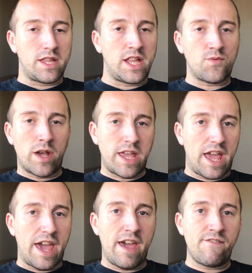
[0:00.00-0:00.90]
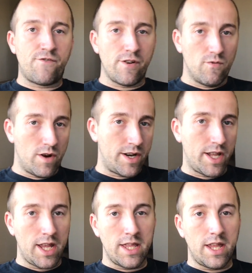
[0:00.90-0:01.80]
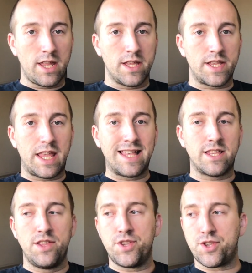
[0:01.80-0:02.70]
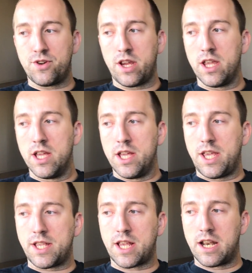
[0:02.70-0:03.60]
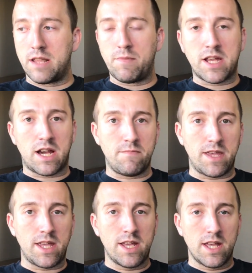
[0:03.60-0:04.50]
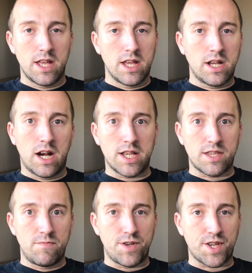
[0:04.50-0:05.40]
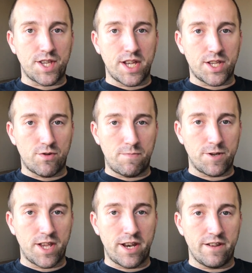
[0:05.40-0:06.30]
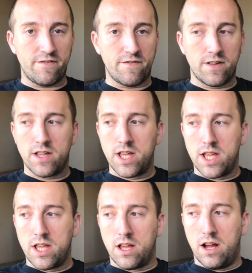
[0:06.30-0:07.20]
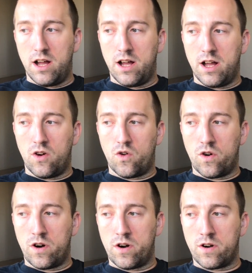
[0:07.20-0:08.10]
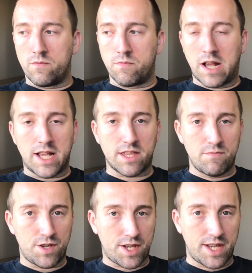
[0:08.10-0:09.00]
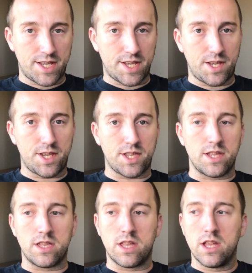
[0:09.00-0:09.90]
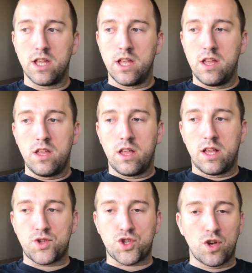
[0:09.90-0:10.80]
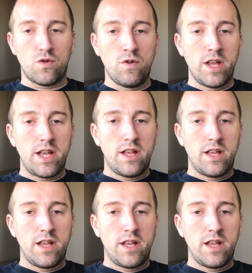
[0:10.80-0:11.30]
that's why everyone in the sales industry is suddenly becoming customer success representative or customer success assistant. So